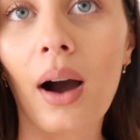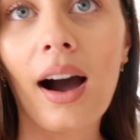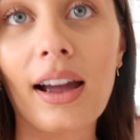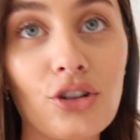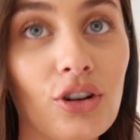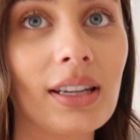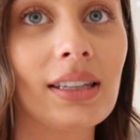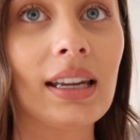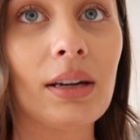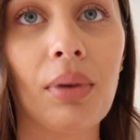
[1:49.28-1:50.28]
you are
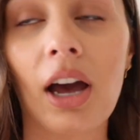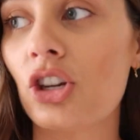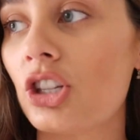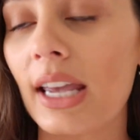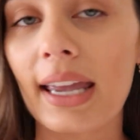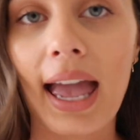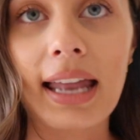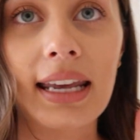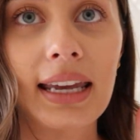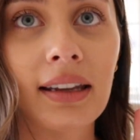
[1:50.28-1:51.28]
interested in purchasing
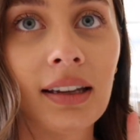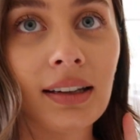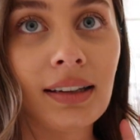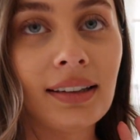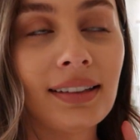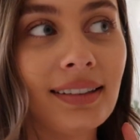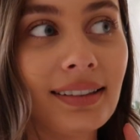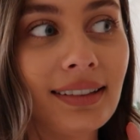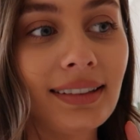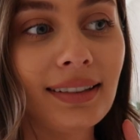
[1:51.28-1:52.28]
any,
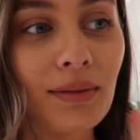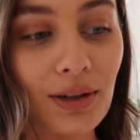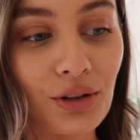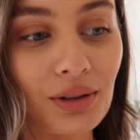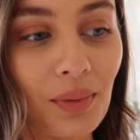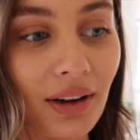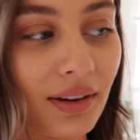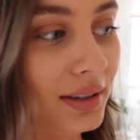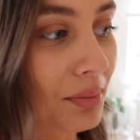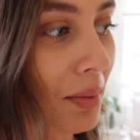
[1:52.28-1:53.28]
my dog's
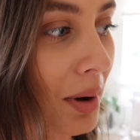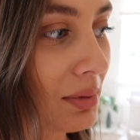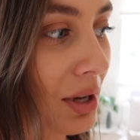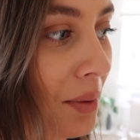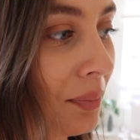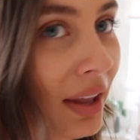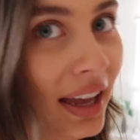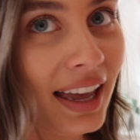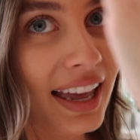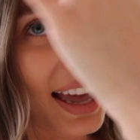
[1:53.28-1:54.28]
barking because my mum's home,
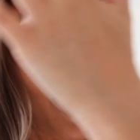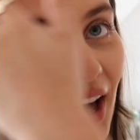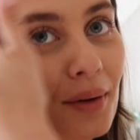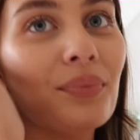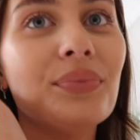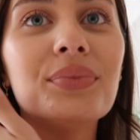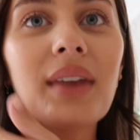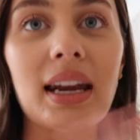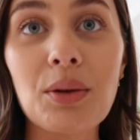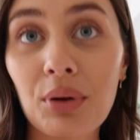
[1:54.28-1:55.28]

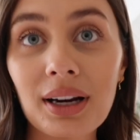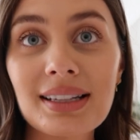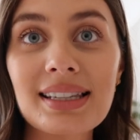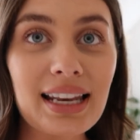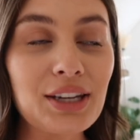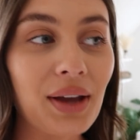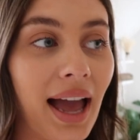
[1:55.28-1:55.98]
any prints, then you